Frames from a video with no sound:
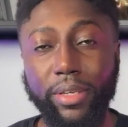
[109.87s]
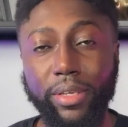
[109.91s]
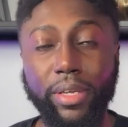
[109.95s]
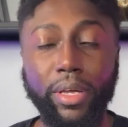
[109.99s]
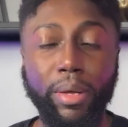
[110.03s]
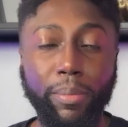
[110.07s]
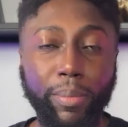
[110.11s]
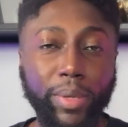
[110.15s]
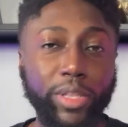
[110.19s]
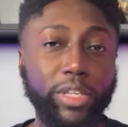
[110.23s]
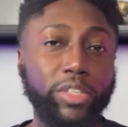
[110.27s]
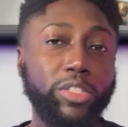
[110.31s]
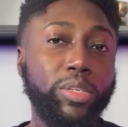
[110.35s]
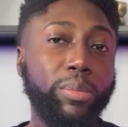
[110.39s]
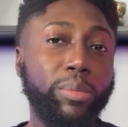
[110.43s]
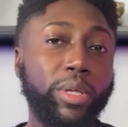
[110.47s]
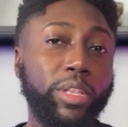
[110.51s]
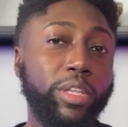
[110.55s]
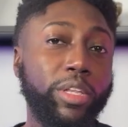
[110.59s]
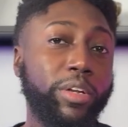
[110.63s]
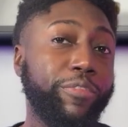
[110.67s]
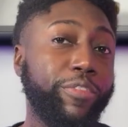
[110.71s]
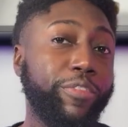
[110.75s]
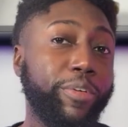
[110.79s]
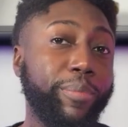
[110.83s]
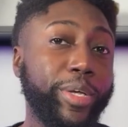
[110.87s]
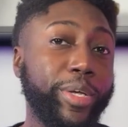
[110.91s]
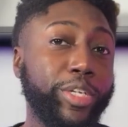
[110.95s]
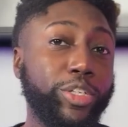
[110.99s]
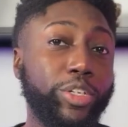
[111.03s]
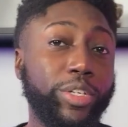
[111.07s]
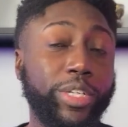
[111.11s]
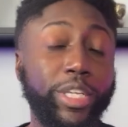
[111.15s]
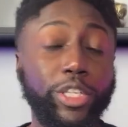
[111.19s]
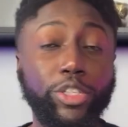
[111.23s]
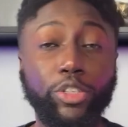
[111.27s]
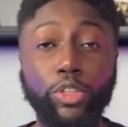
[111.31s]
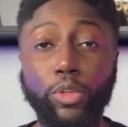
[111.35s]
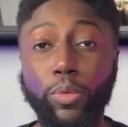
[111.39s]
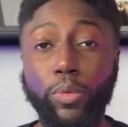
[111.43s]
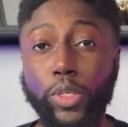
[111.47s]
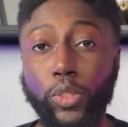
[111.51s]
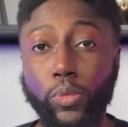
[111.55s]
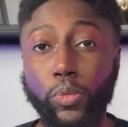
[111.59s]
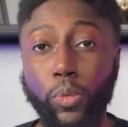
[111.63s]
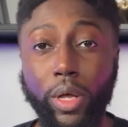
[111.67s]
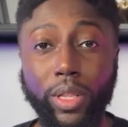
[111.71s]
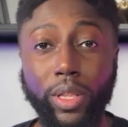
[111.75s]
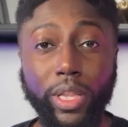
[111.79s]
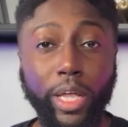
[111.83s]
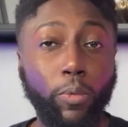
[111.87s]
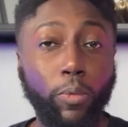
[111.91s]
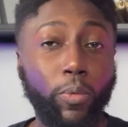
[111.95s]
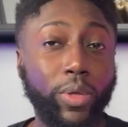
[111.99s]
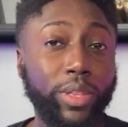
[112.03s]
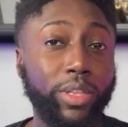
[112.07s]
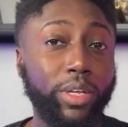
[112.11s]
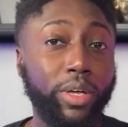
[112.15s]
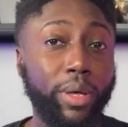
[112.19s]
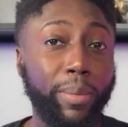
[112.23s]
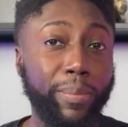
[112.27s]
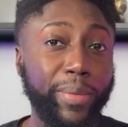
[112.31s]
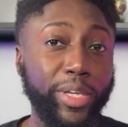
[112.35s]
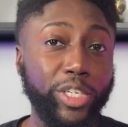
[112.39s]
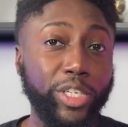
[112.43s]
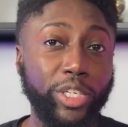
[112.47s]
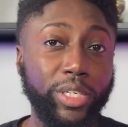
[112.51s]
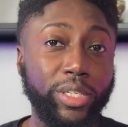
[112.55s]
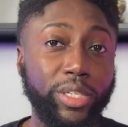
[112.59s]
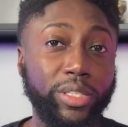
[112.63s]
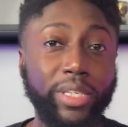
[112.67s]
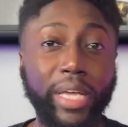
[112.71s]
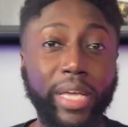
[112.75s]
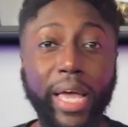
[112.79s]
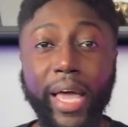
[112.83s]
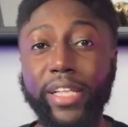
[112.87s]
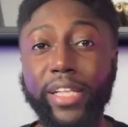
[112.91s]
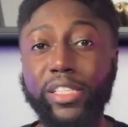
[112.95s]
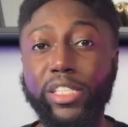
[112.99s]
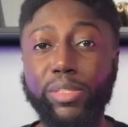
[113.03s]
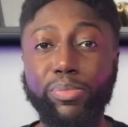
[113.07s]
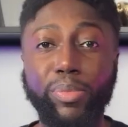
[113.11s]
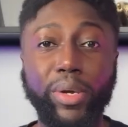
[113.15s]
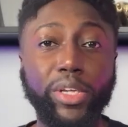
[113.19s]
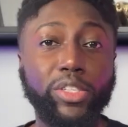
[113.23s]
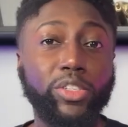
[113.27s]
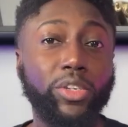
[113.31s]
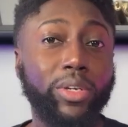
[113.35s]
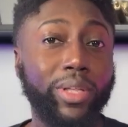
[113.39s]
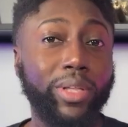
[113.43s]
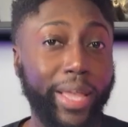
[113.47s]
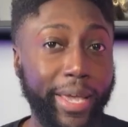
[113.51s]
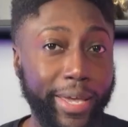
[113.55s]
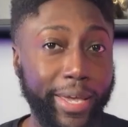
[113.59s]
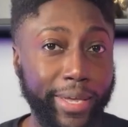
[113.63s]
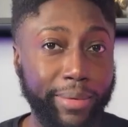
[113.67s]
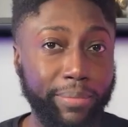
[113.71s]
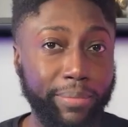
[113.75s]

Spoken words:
But there's some other information you need to know as well, like what the commissions and spreads are like.